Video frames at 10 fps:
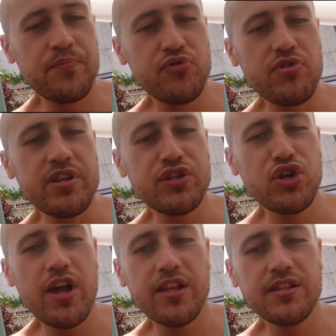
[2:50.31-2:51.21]

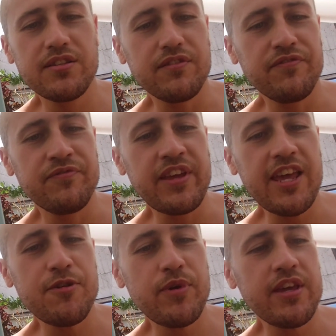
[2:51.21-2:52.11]
pre-chance of
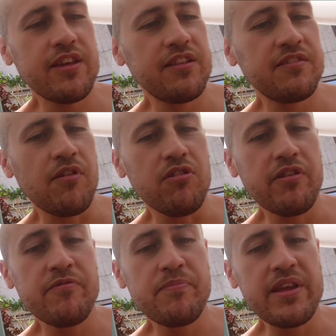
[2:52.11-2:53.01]
gaming. It's
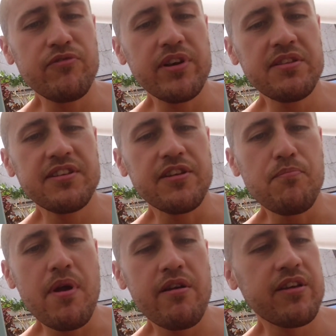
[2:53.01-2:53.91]
already been released in
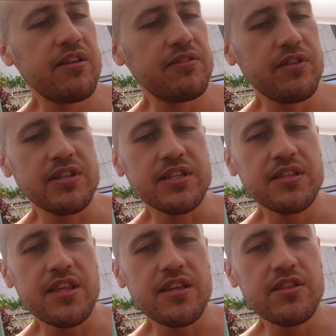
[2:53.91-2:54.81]
America, so this
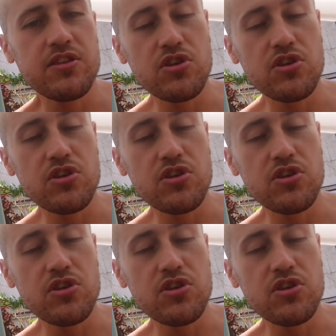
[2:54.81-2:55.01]
is the